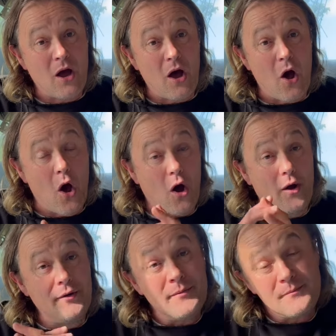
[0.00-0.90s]

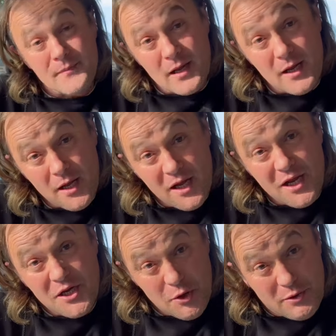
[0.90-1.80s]
on
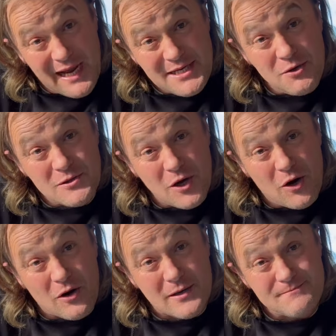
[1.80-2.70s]
UK Tool Talk.